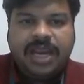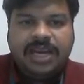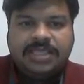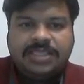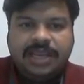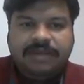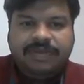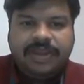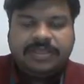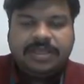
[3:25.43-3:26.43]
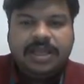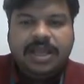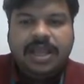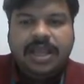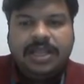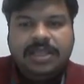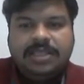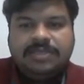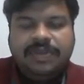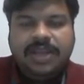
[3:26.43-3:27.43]
design phase. In
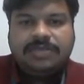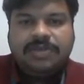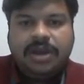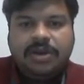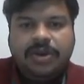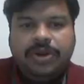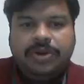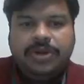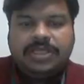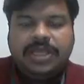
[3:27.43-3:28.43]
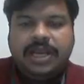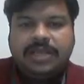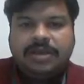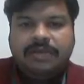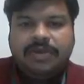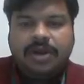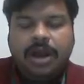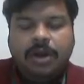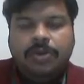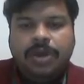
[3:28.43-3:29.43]
this phase, we are going to design a software.
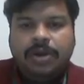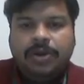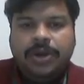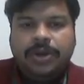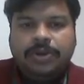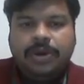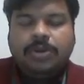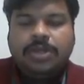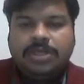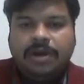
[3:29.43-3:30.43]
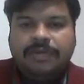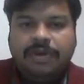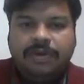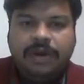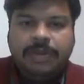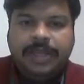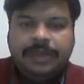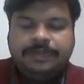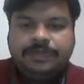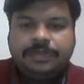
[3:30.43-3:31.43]
How the software will
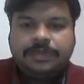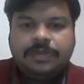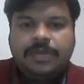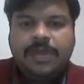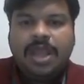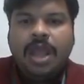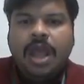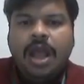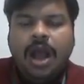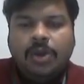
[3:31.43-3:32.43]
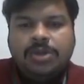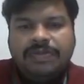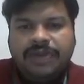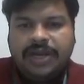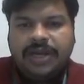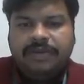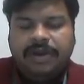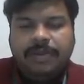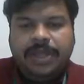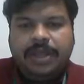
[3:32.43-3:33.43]
be, how the front end
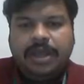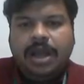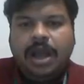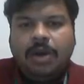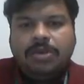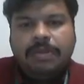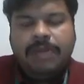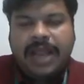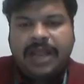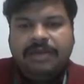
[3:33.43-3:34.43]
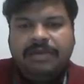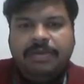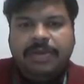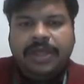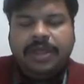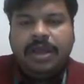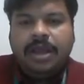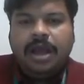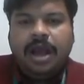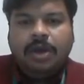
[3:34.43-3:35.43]
will be, how the back end will be,
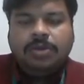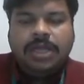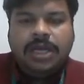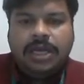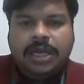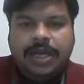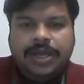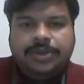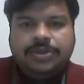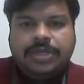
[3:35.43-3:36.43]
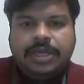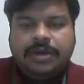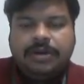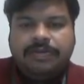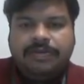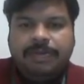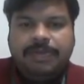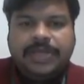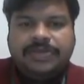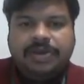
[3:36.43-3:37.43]
how the user web
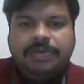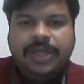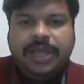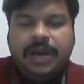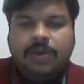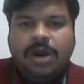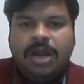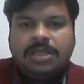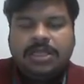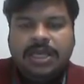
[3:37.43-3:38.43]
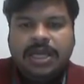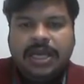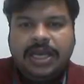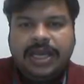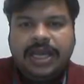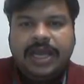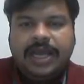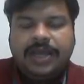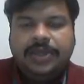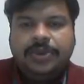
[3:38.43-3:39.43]
page will be, and what are
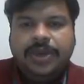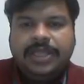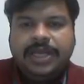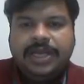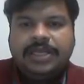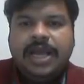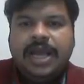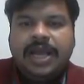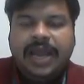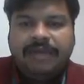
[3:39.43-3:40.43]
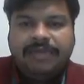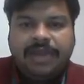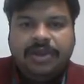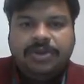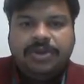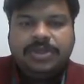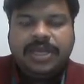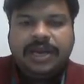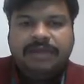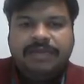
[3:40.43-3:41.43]
the UI, that is graphical user
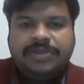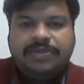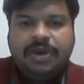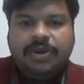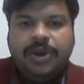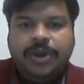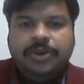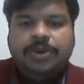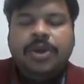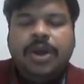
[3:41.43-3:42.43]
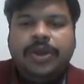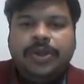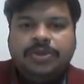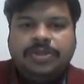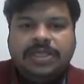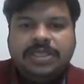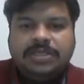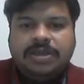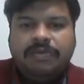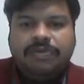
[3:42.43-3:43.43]
interface, we are going to use in
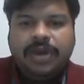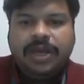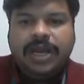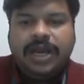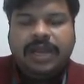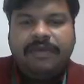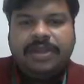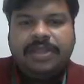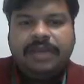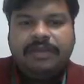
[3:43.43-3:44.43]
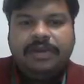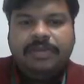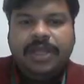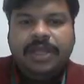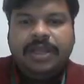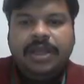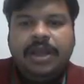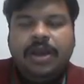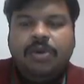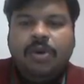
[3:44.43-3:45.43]
this software, and everything will be,
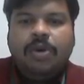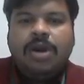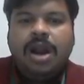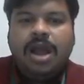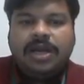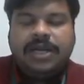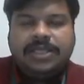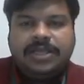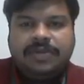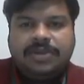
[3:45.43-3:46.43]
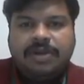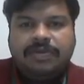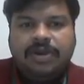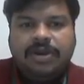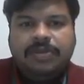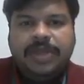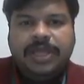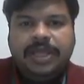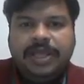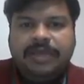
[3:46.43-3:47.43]
overall architecture of the software will
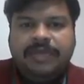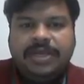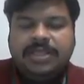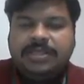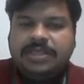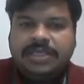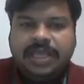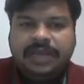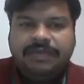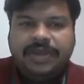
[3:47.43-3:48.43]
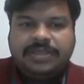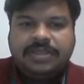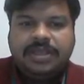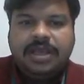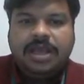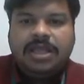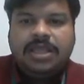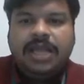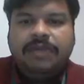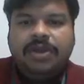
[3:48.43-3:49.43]
be given in this design phase.
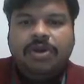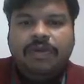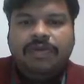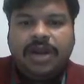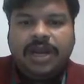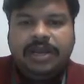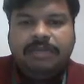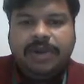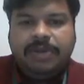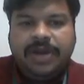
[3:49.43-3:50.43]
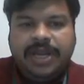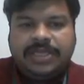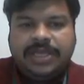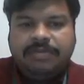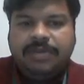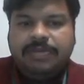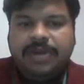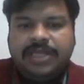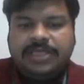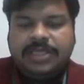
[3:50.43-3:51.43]
Then we go for an implementation.
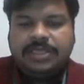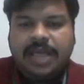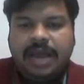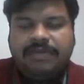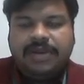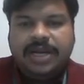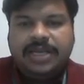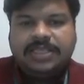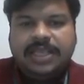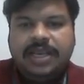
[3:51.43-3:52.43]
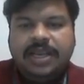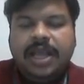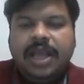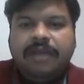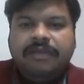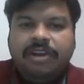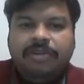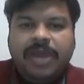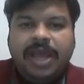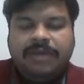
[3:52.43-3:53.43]
Implementation is after a design, we
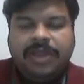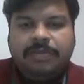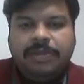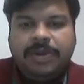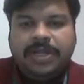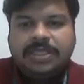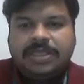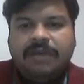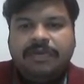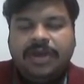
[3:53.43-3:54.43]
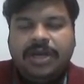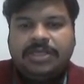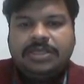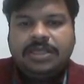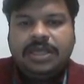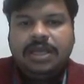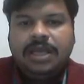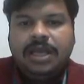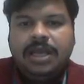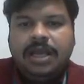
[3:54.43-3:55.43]
will be having implementation. The software is
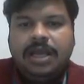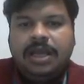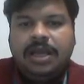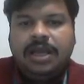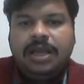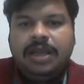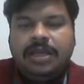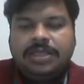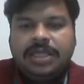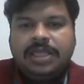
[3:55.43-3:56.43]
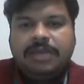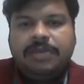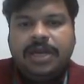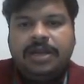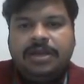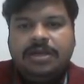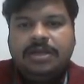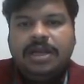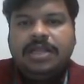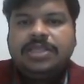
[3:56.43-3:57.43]
nothing but a
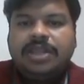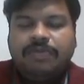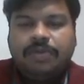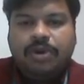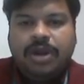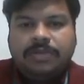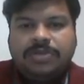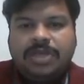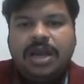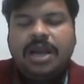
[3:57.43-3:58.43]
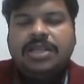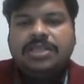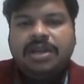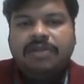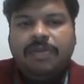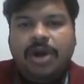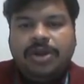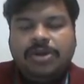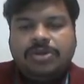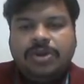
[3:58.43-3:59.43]
list of programs or a list of
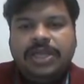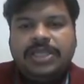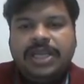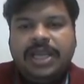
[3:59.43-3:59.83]
modules. So each and